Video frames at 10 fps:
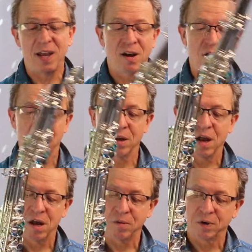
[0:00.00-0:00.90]
they
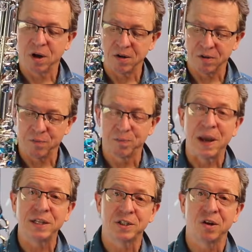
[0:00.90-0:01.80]
are kind of
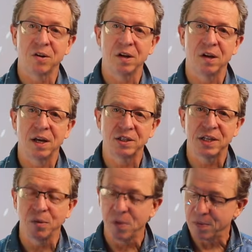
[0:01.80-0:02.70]
based on a
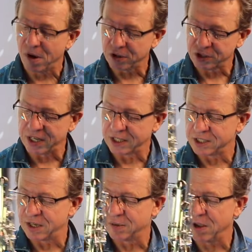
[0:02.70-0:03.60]
Selmer Mark
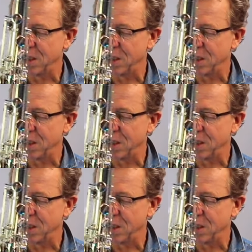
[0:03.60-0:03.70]
VI,